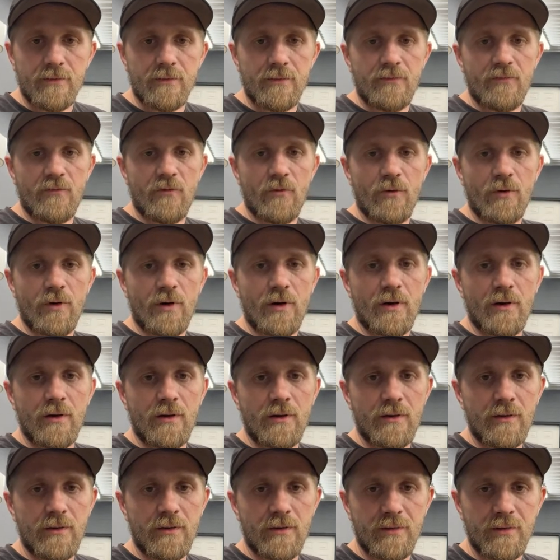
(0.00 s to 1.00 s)
for.
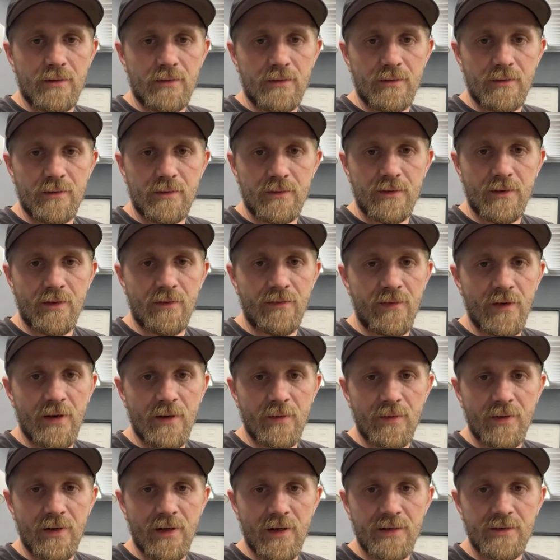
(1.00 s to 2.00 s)
Don't fuck
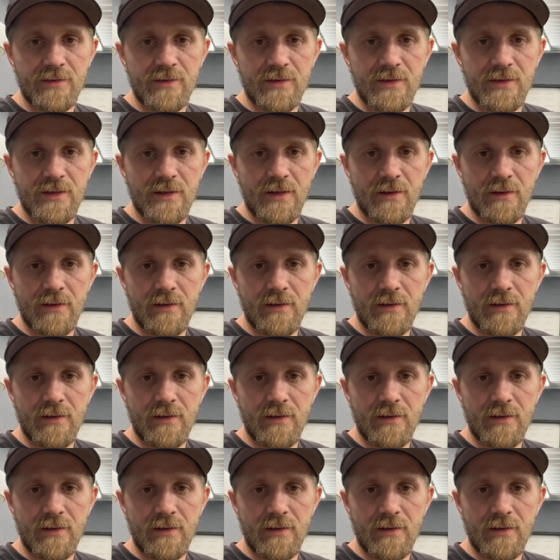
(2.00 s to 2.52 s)
with nitrous.